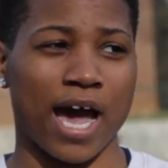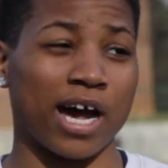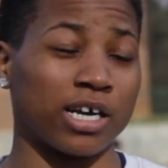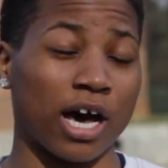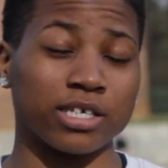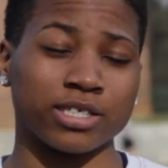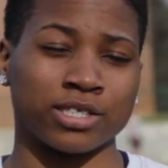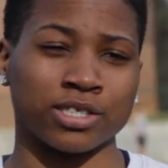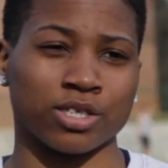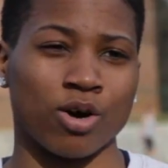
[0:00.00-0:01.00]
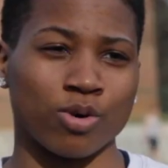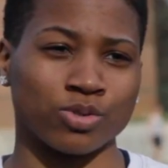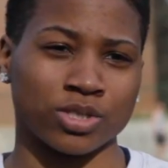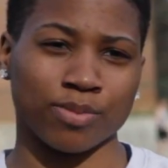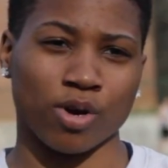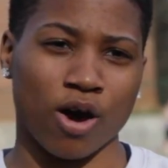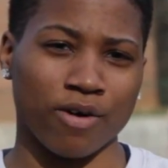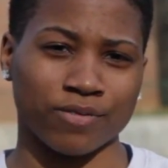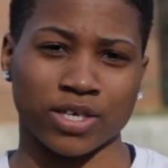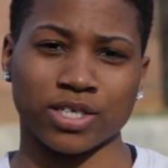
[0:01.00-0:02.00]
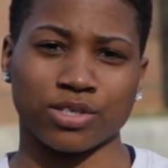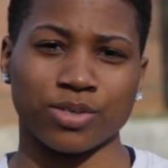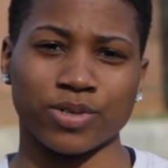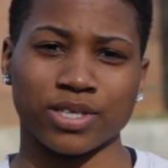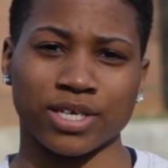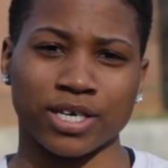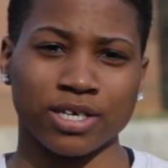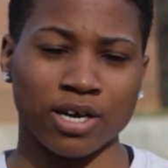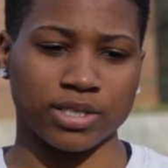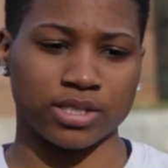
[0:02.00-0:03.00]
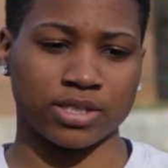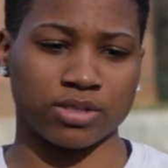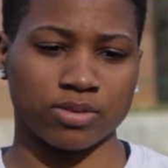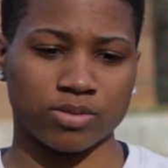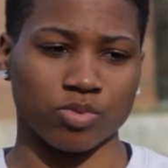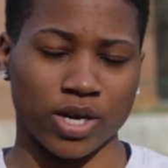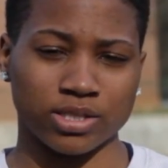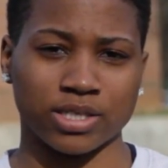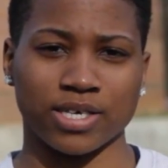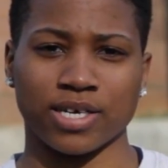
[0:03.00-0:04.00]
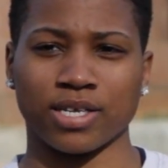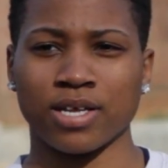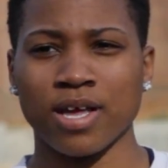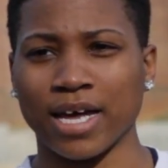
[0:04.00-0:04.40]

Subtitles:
I honestly took the whole summer off and I didn't do anything. I just rested.